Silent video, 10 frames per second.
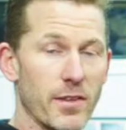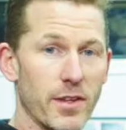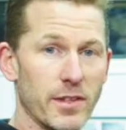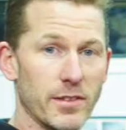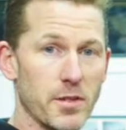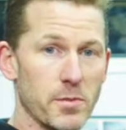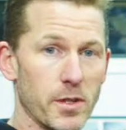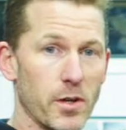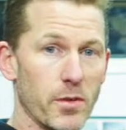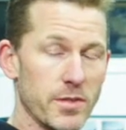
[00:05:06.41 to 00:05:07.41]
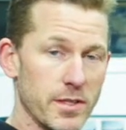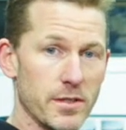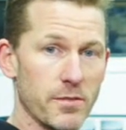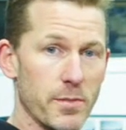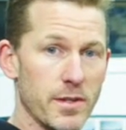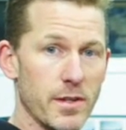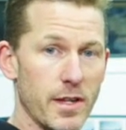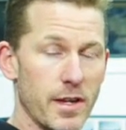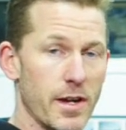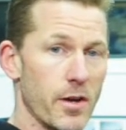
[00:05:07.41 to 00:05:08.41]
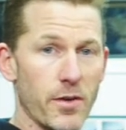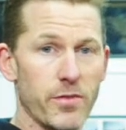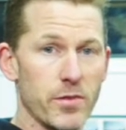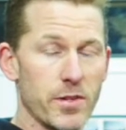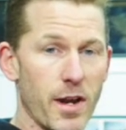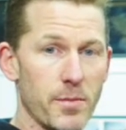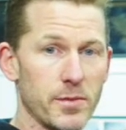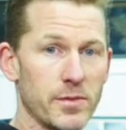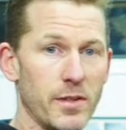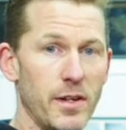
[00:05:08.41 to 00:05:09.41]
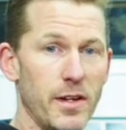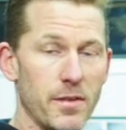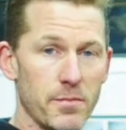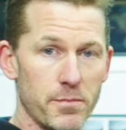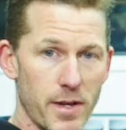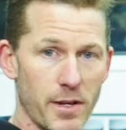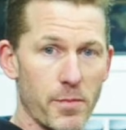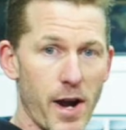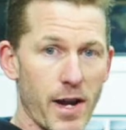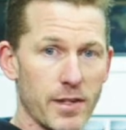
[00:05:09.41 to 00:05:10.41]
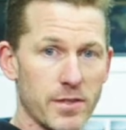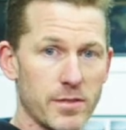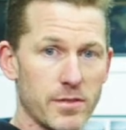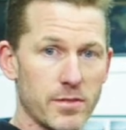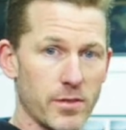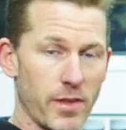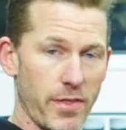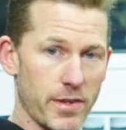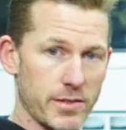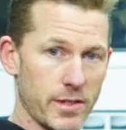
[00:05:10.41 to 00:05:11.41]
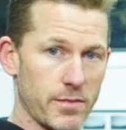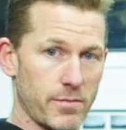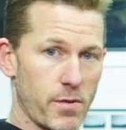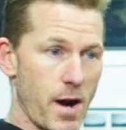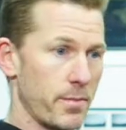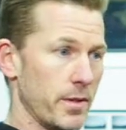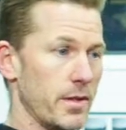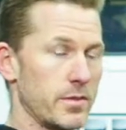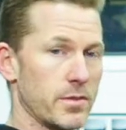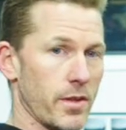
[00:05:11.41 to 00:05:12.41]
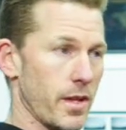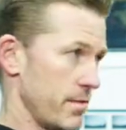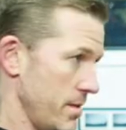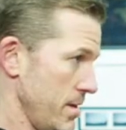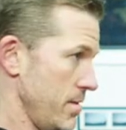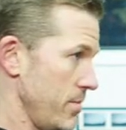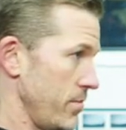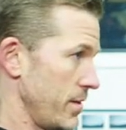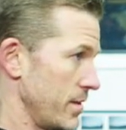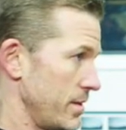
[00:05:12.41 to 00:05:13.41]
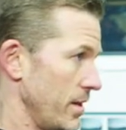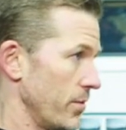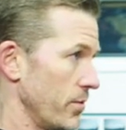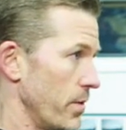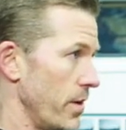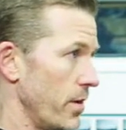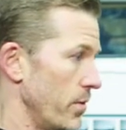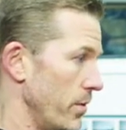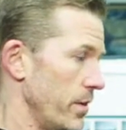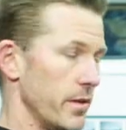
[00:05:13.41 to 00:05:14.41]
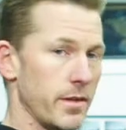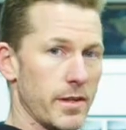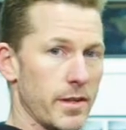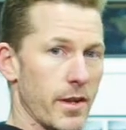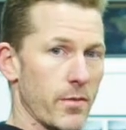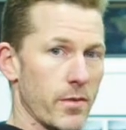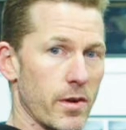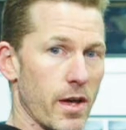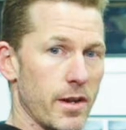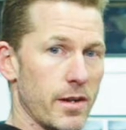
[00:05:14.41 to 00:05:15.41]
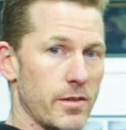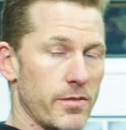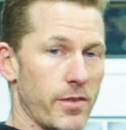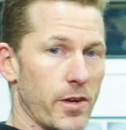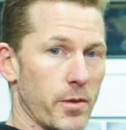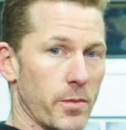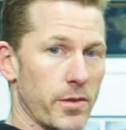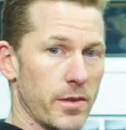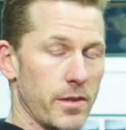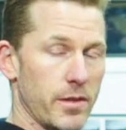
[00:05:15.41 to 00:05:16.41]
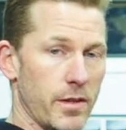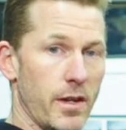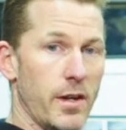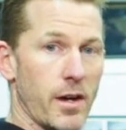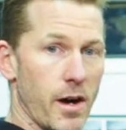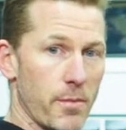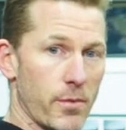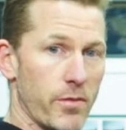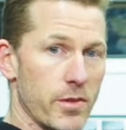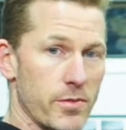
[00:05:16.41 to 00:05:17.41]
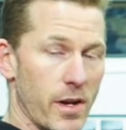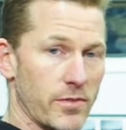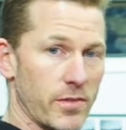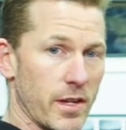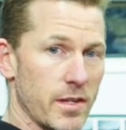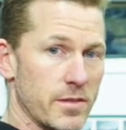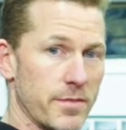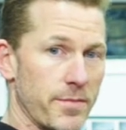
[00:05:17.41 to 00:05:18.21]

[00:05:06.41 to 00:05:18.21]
things as we go. The seats have been in and out a few times, making brackets so that they sit properly, so that we can see out the window and then we're not interfering with the hump over the transfer case.